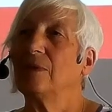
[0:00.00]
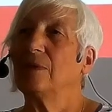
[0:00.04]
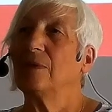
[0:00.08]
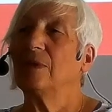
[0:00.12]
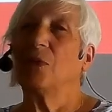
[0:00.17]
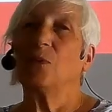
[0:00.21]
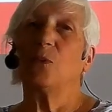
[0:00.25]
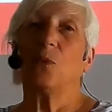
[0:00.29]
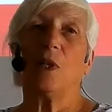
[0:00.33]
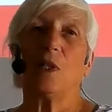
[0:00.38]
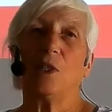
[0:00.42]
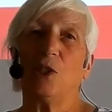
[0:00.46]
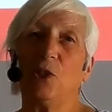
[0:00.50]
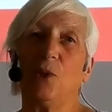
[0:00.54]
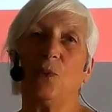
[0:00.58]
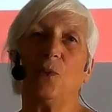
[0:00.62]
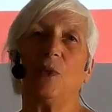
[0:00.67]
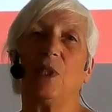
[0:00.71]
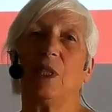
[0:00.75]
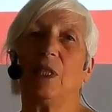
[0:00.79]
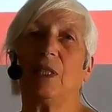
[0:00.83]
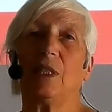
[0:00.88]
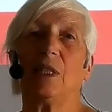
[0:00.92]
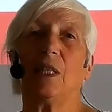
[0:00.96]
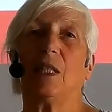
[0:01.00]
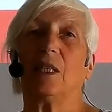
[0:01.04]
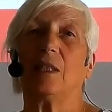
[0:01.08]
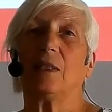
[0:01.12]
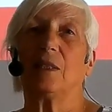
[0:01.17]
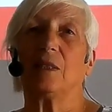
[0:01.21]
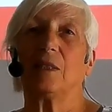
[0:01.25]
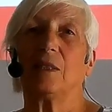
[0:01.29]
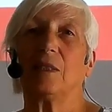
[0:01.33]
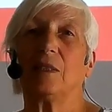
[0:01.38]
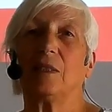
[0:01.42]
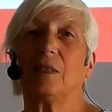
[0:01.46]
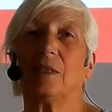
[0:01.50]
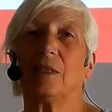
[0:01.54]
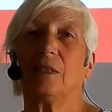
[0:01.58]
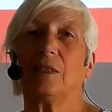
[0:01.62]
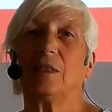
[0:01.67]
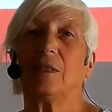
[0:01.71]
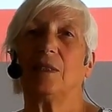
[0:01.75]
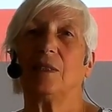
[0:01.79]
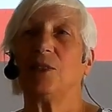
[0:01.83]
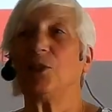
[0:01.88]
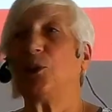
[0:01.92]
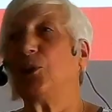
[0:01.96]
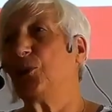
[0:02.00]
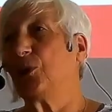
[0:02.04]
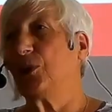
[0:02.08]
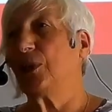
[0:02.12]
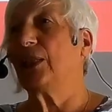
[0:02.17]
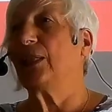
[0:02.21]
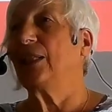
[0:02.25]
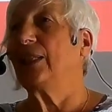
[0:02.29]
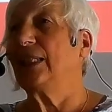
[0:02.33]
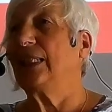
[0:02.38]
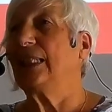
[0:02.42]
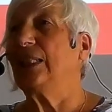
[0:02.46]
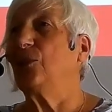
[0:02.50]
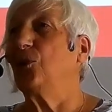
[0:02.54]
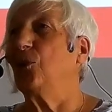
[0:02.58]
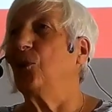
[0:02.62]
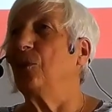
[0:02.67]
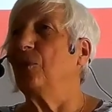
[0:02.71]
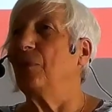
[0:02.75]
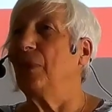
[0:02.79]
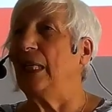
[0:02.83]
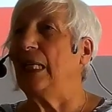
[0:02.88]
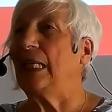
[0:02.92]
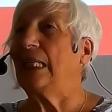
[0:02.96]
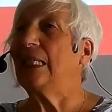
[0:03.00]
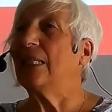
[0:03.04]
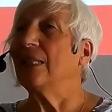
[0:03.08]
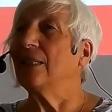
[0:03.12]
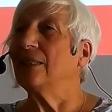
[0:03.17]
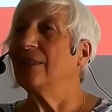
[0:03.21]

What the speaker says: and when you need it, you can lean on me.